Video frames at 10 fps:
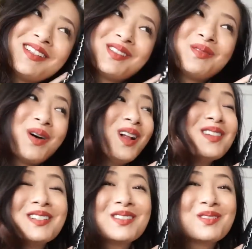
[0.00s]
So
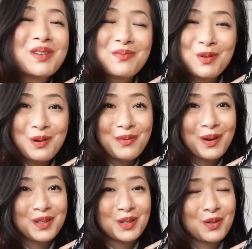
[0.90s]
apologies to people who have
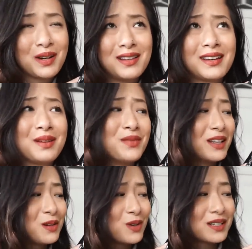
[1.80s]
heard the story like a
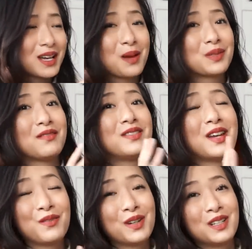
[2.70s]
million and one times, I've
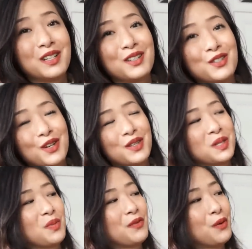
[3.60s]
definitely shared
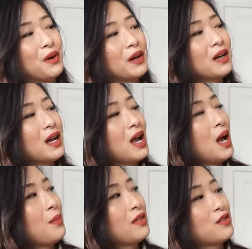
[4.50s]
this before,
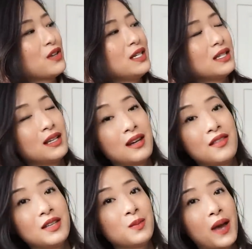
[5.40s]
but the reason
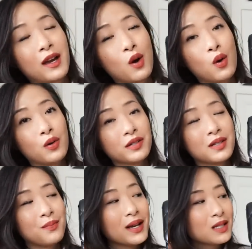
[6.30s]
this bag holds
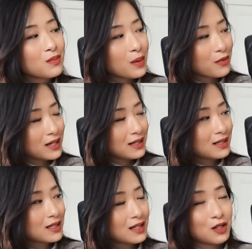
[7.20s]
the best
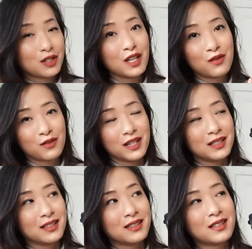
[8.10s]
memories, there's several
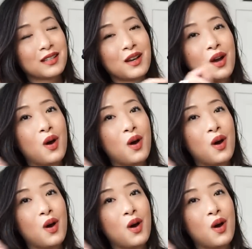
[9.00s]
reasons.